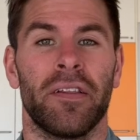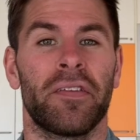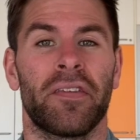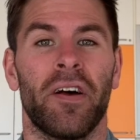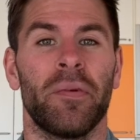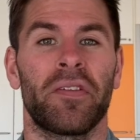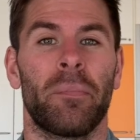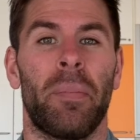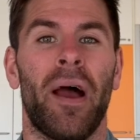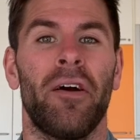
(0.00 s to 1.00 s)
psalm is a
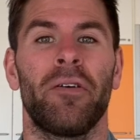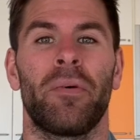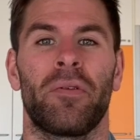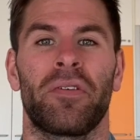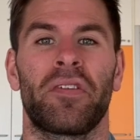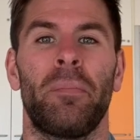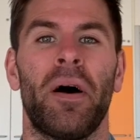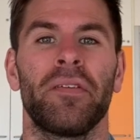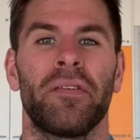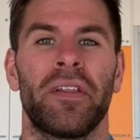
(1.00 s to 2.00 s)
parable, or it's a
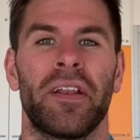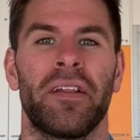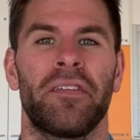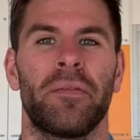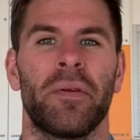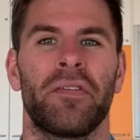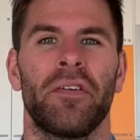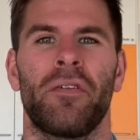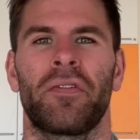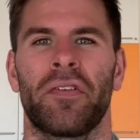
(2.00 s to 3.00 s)
puzzle that needs to be
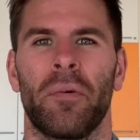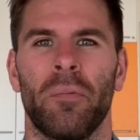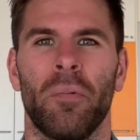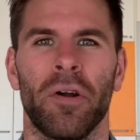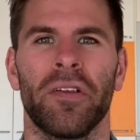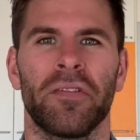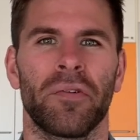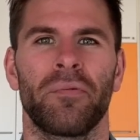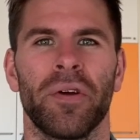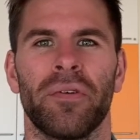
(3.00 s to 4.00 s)
solved. So what is the
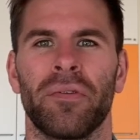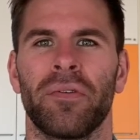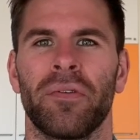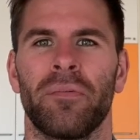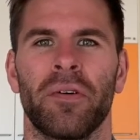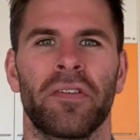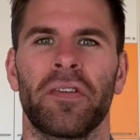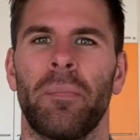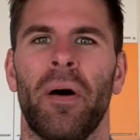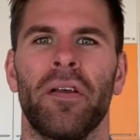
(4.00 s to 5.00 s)
riddle? What's the
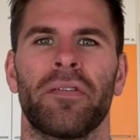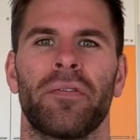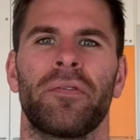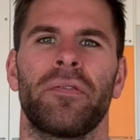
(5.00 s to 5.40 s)
puzzle?